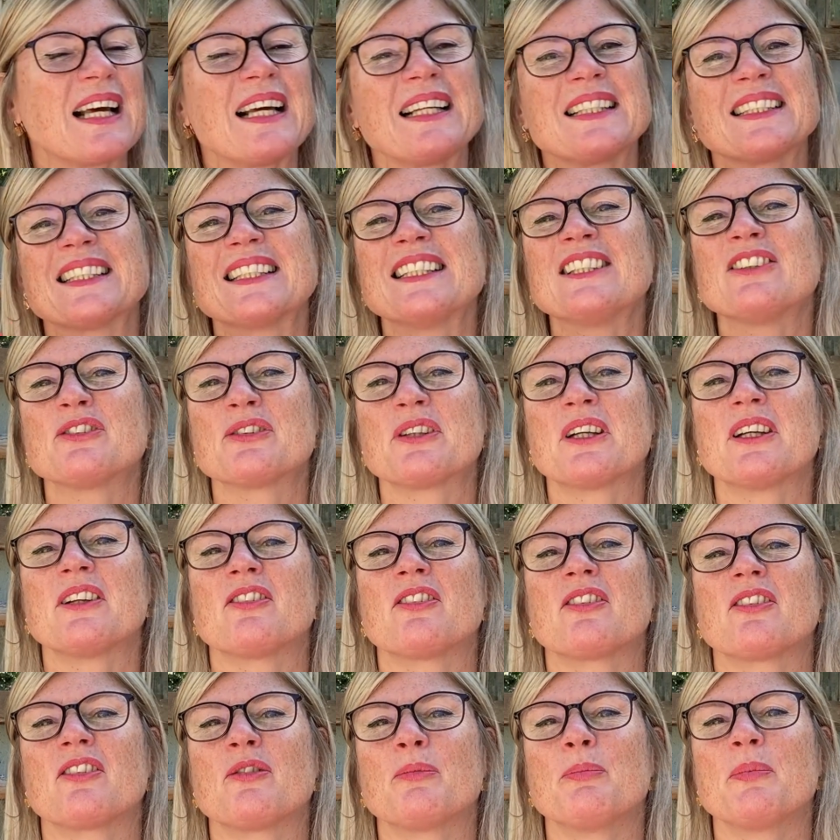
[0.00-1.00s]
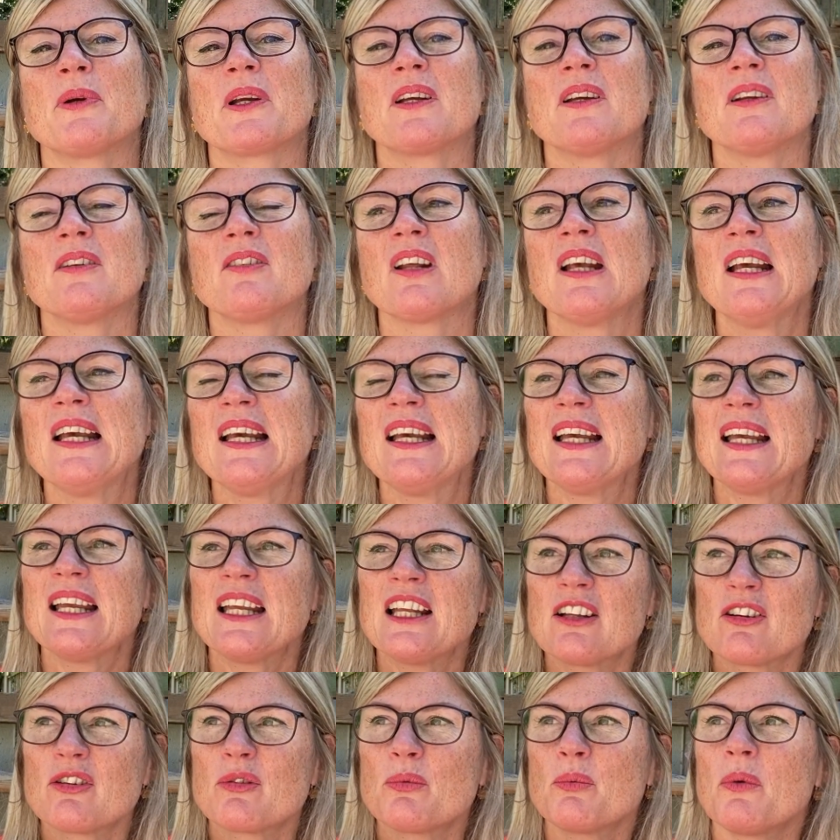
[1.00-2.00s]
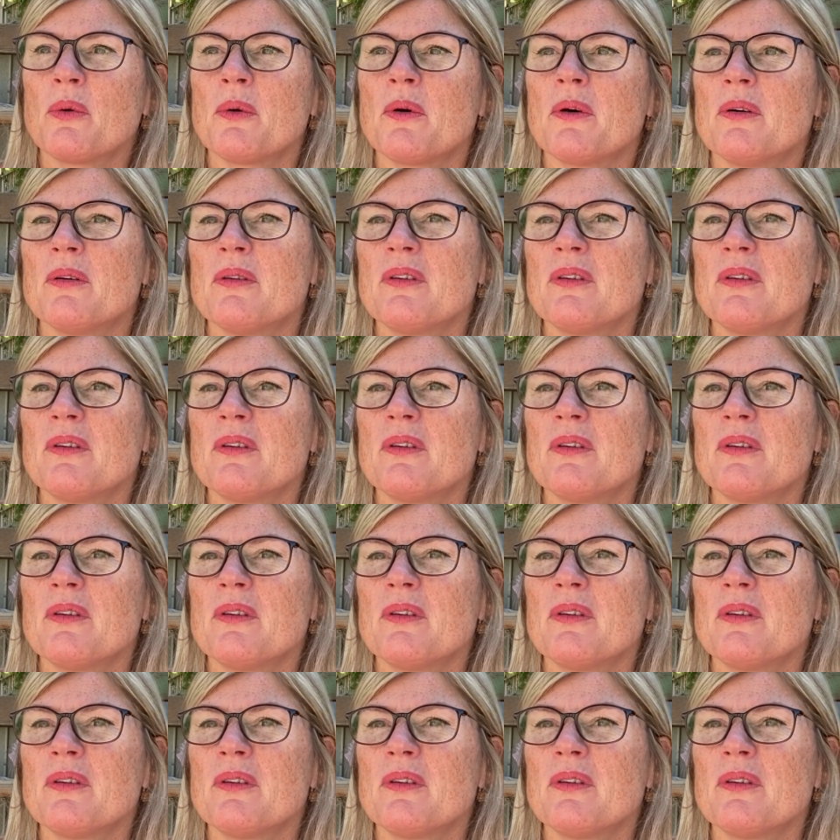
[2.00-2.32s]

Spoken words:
and interests, because it's what,